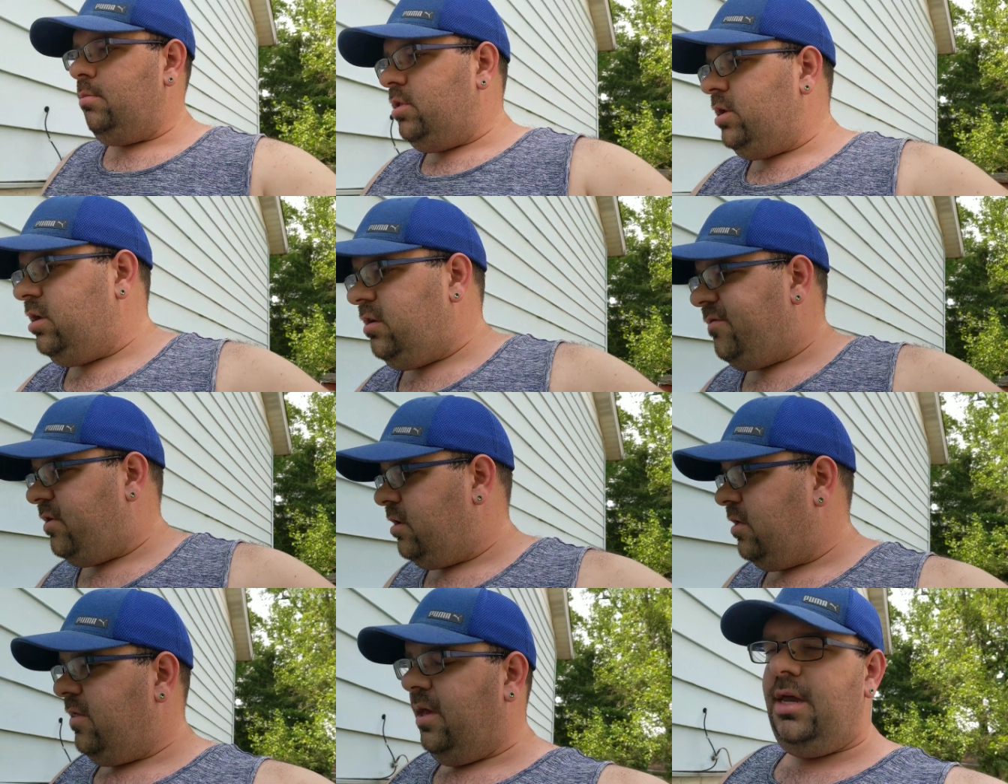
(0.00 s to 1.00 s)
I believe
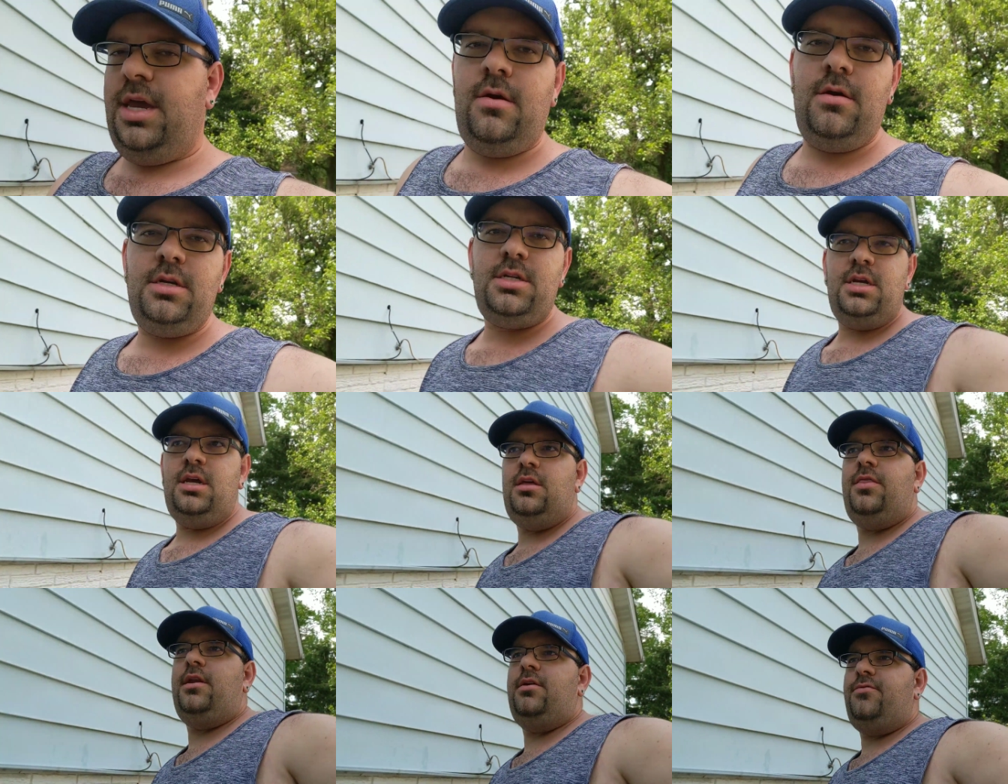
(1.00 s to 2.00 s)
they
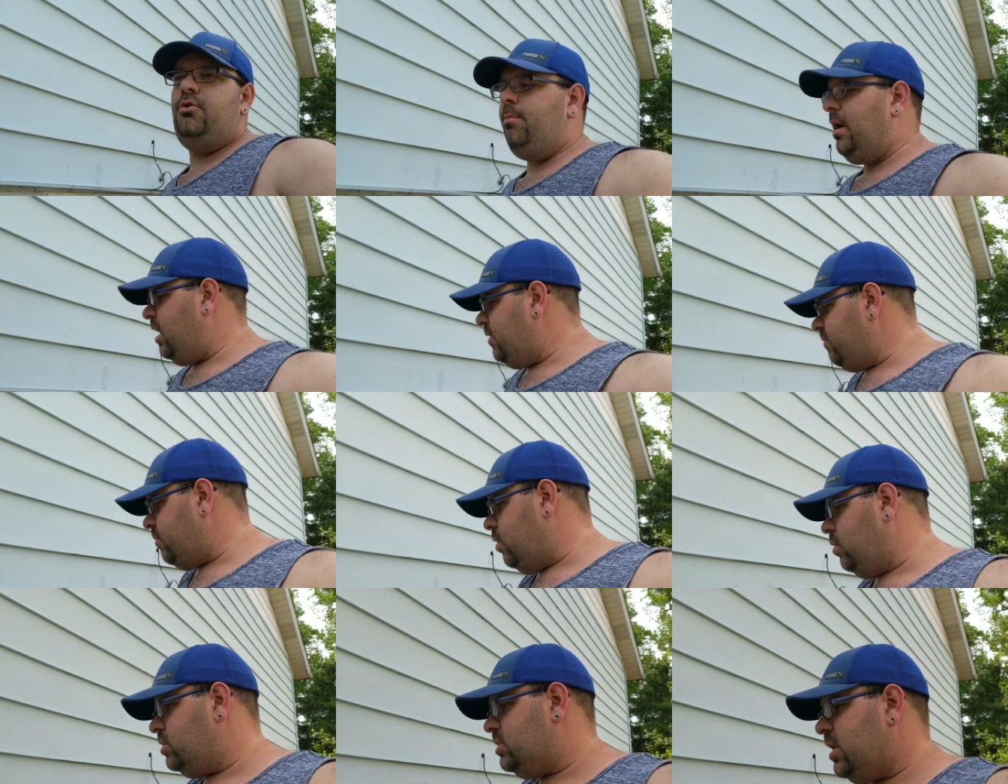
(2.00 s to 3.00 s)
guarantee that if you buy the
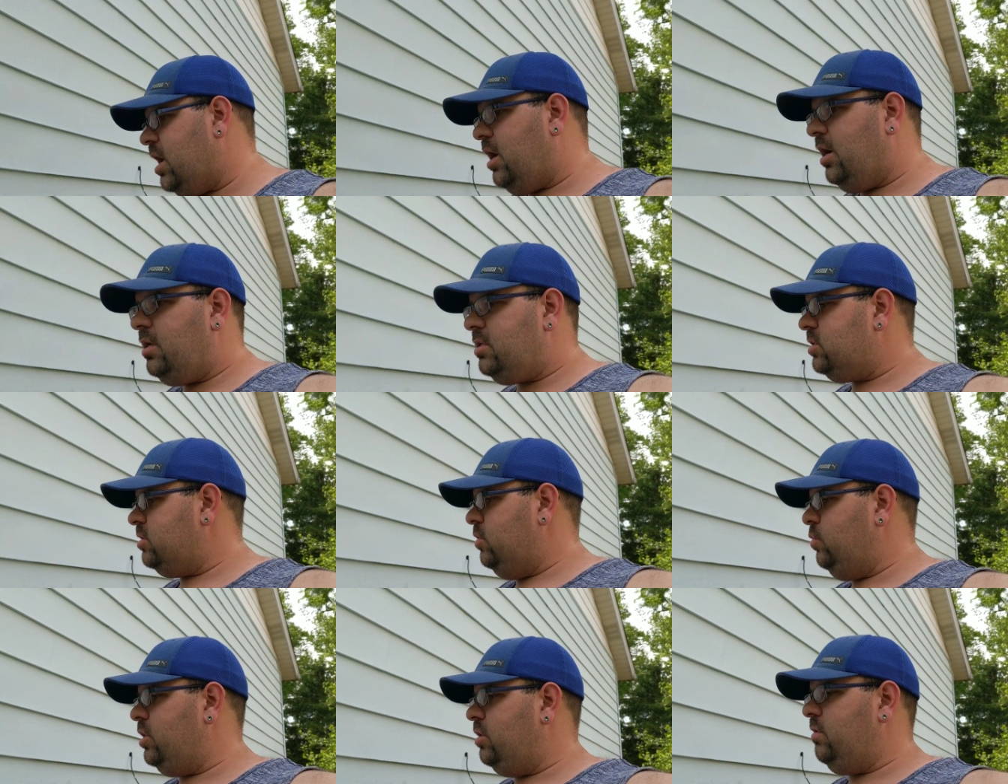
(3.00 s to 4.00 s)
wrong size,
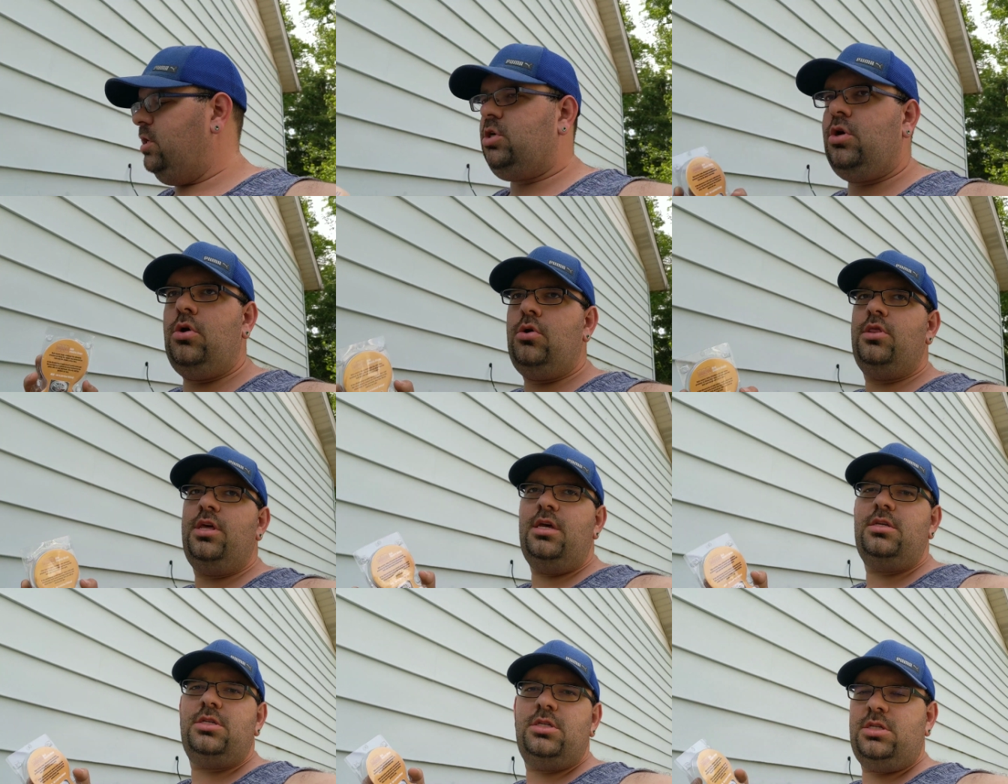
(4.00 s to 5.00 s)
you can return
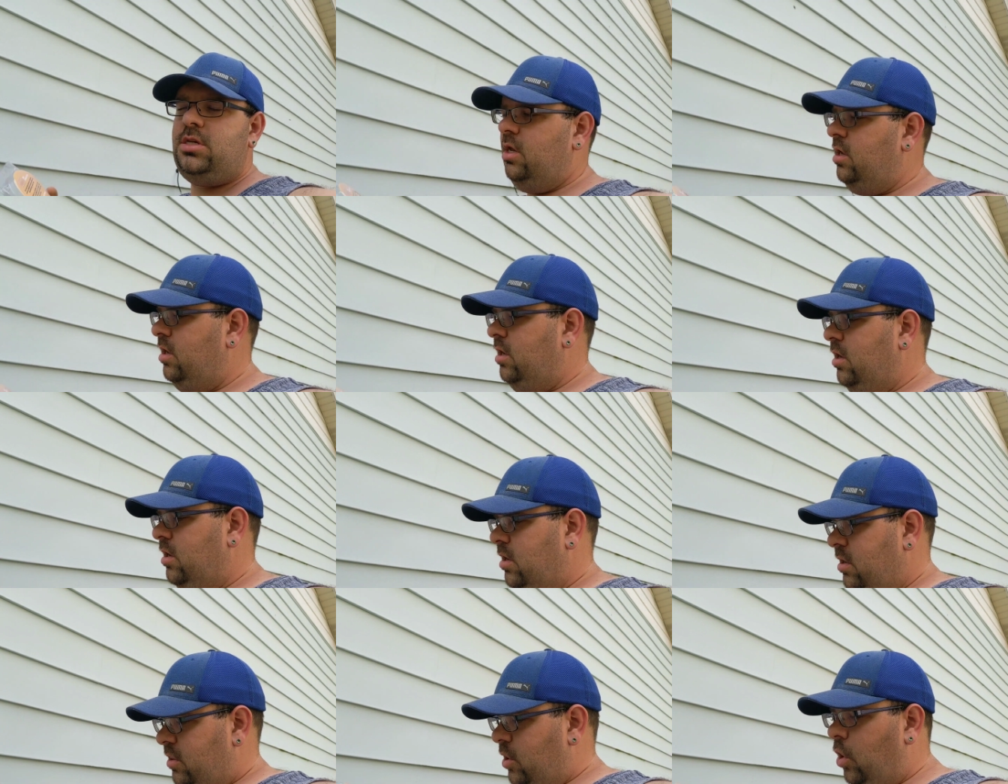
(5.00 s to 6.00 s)
this,
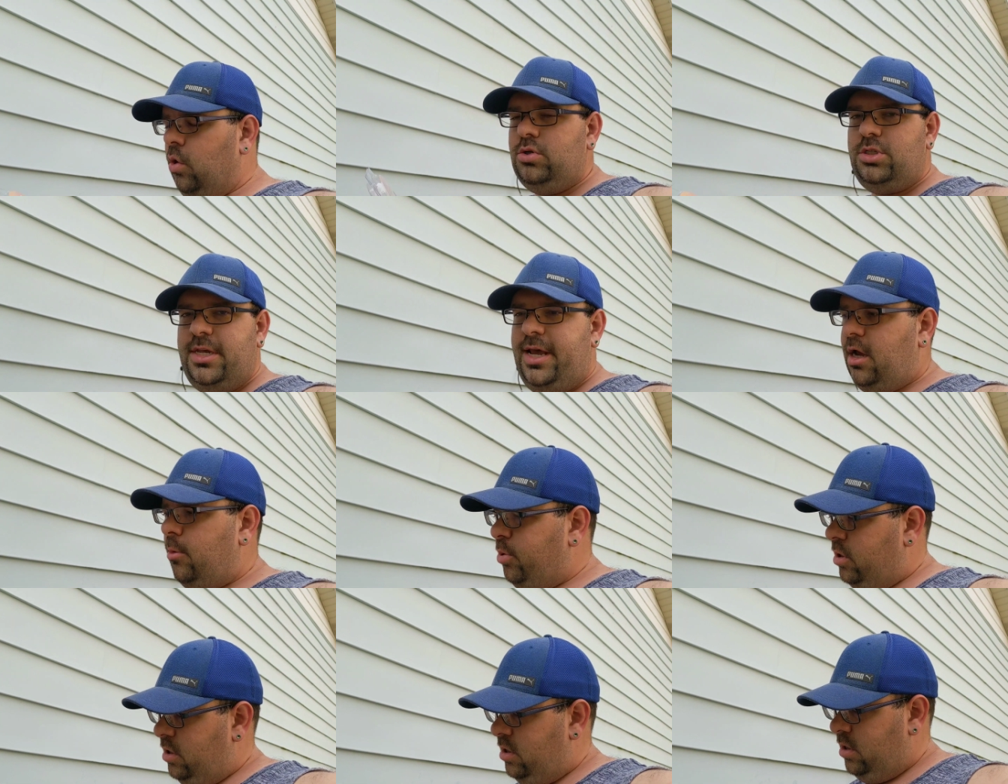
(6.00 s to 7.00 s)
the whole
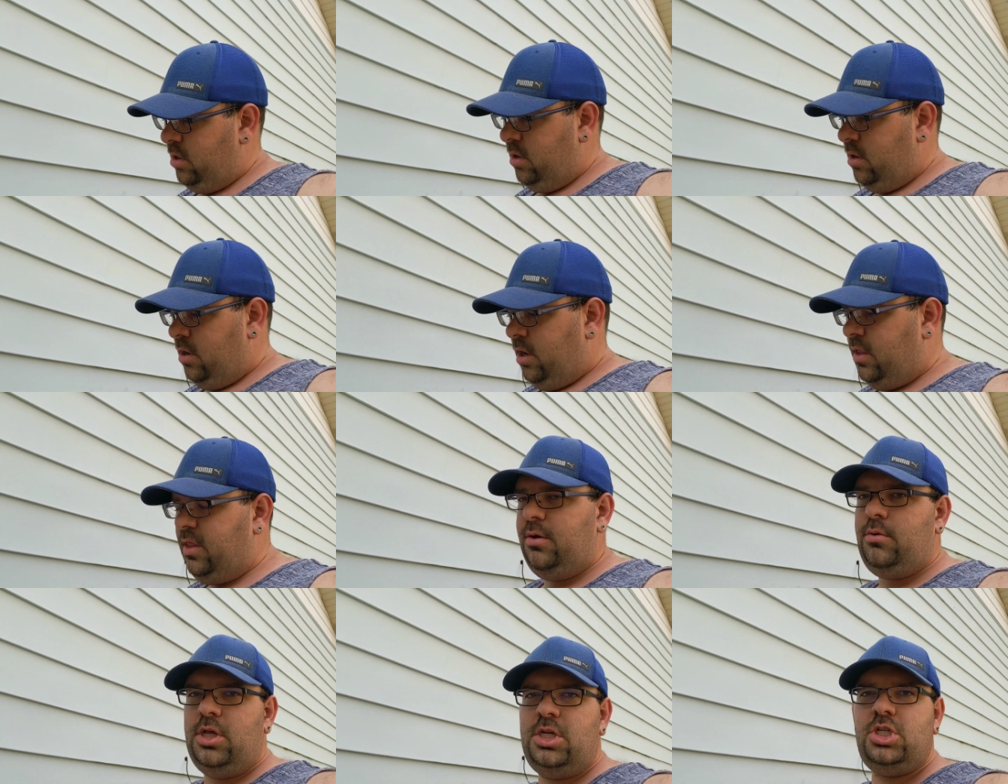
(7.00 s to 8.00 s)
setup,
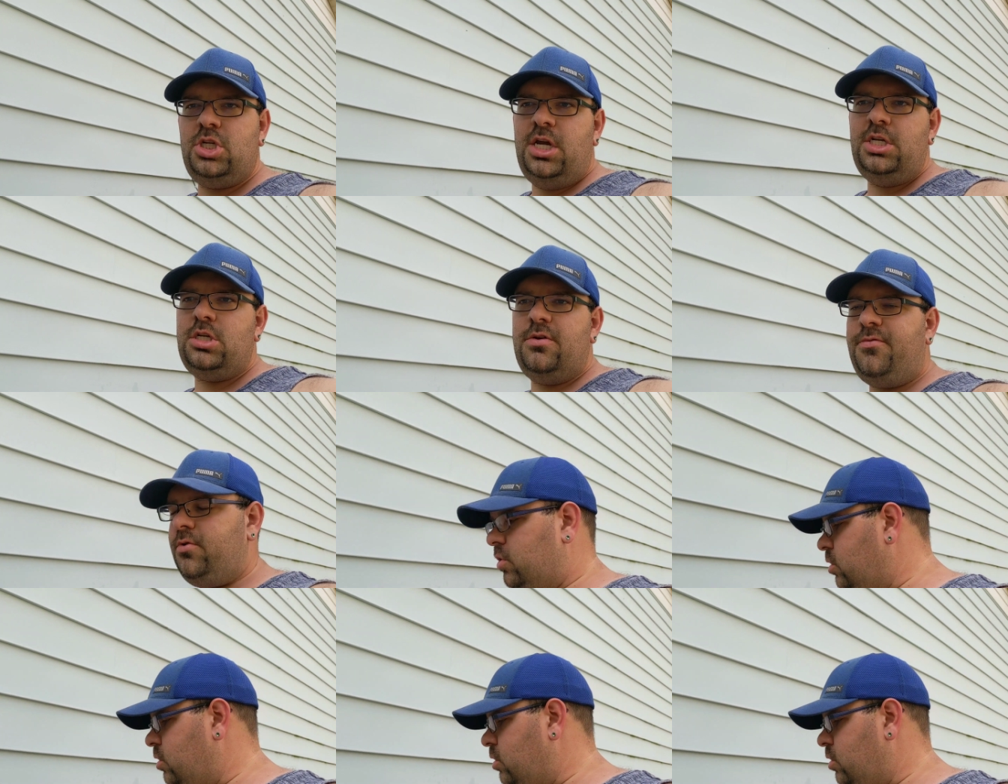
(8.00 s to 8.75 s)
and they will exchange it